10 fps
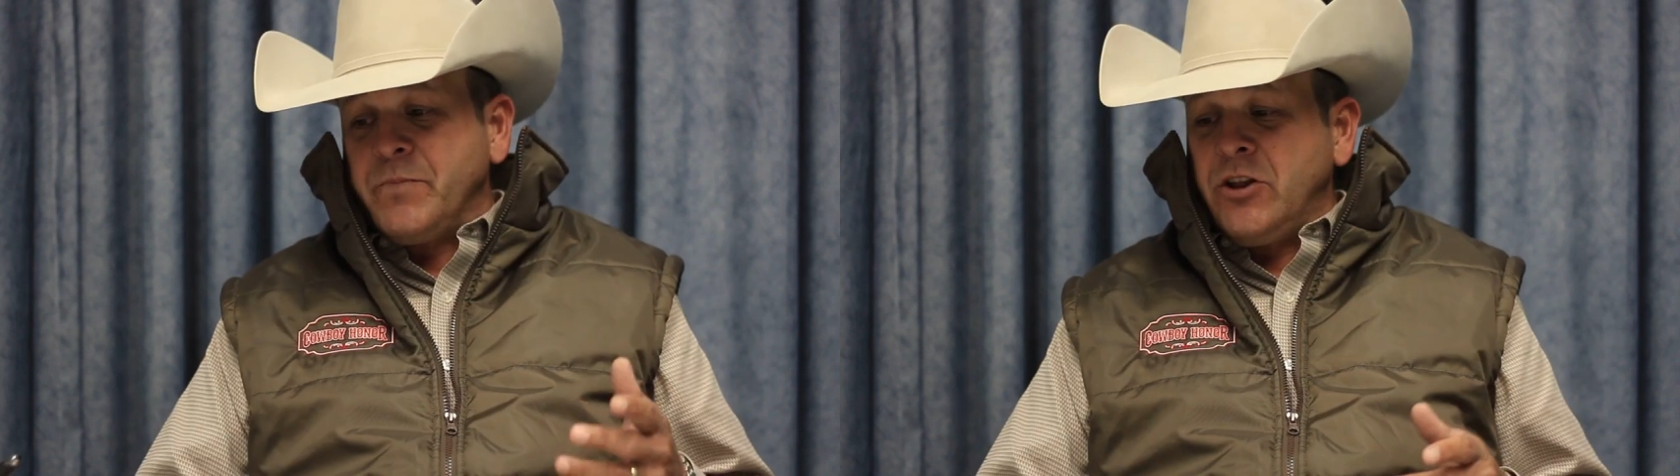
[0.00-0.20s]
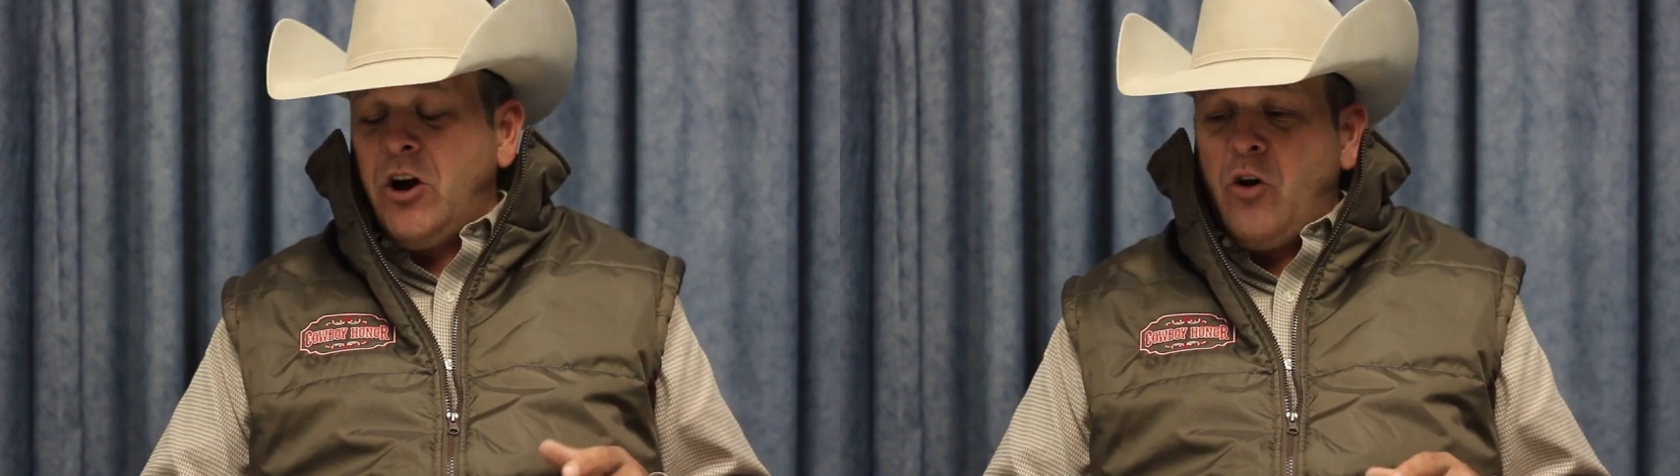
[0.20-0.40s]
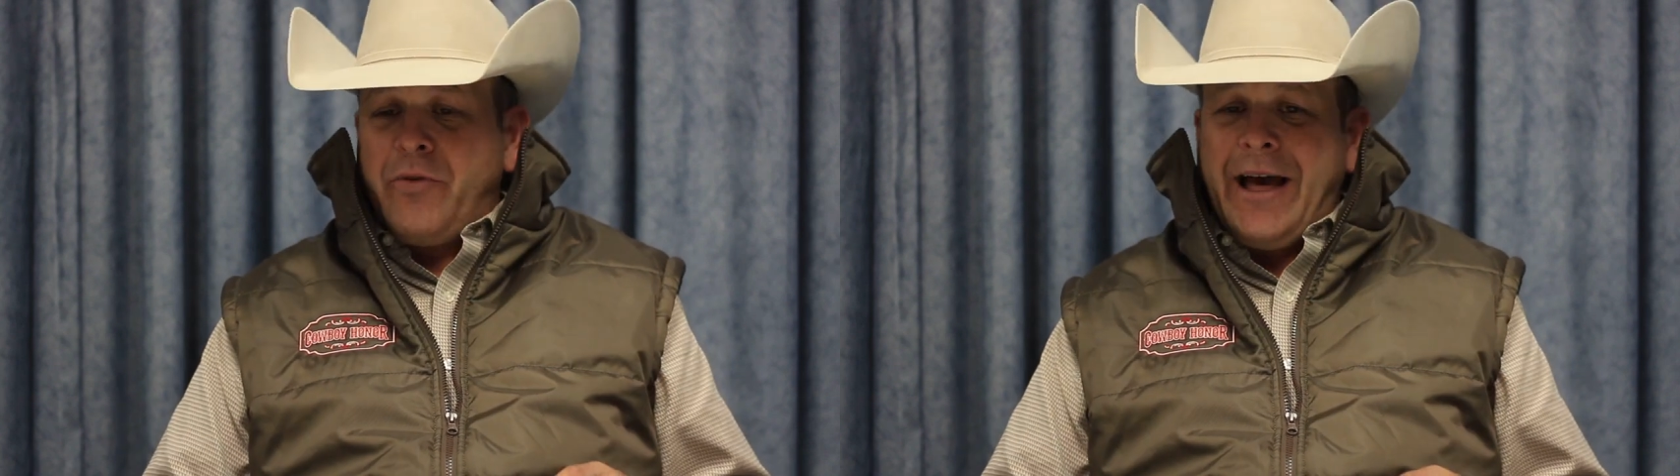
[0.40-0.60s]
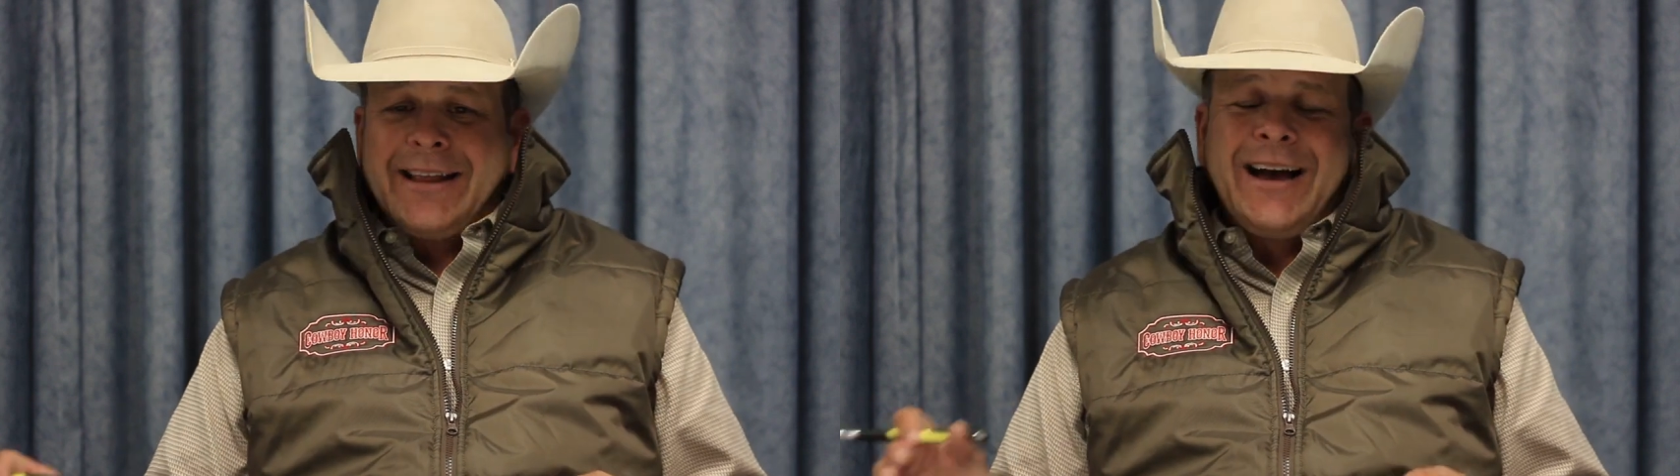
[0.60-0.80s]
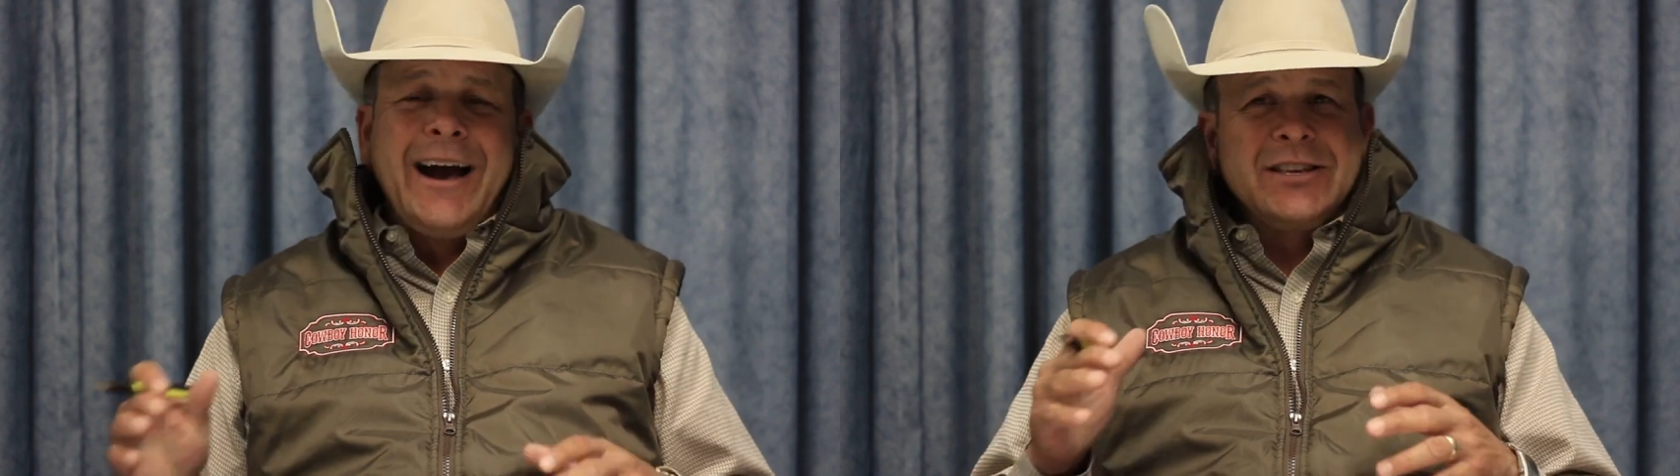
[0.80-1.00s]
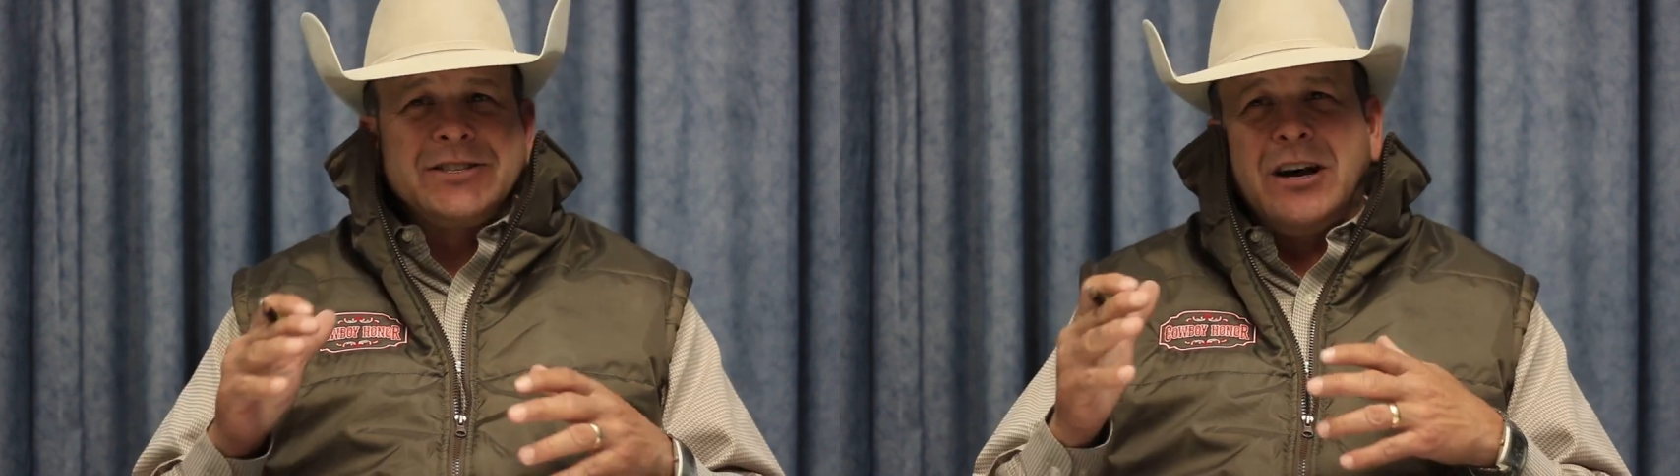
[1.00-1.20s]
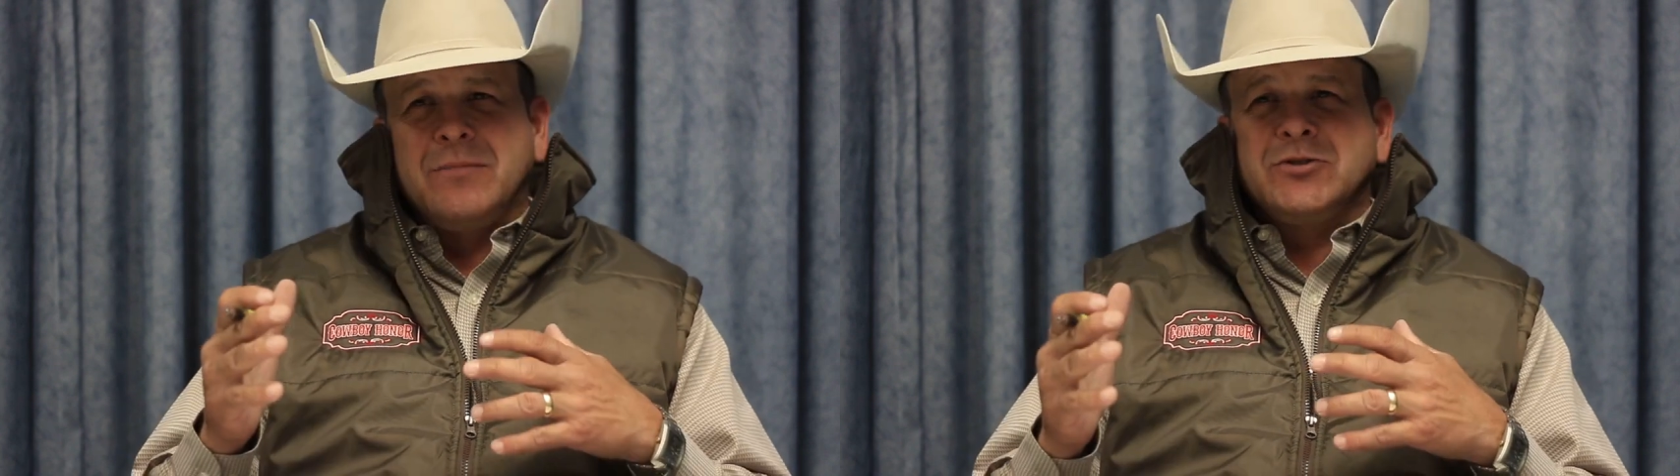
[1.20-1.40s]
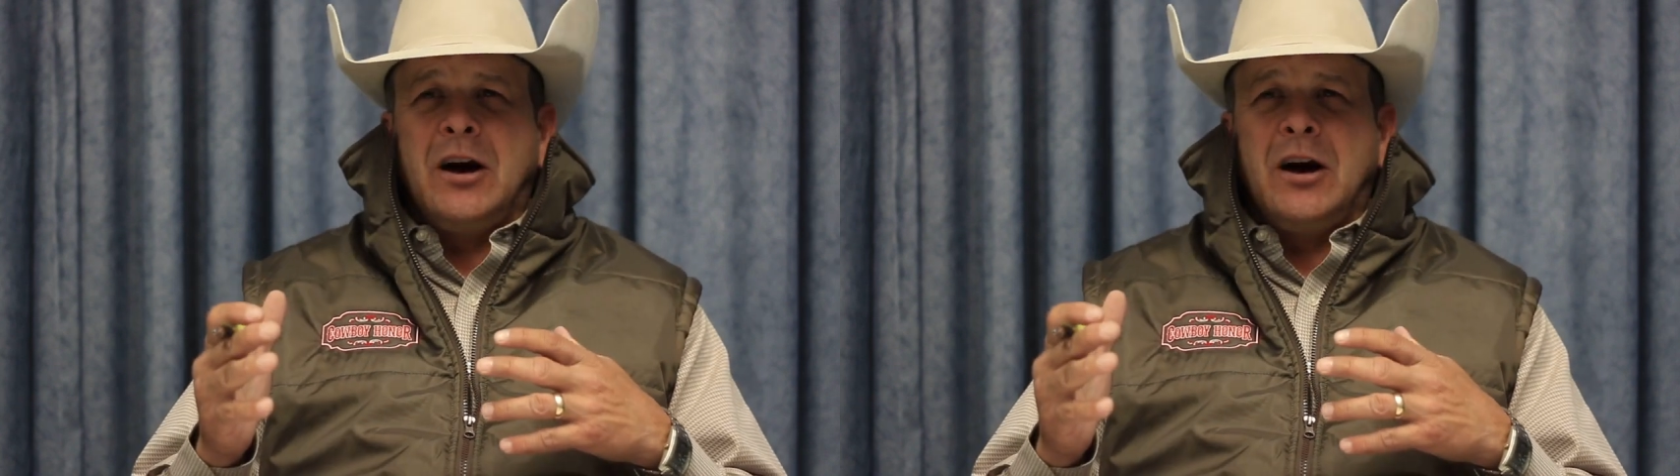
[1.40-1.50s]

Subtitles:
you know, that kind of sums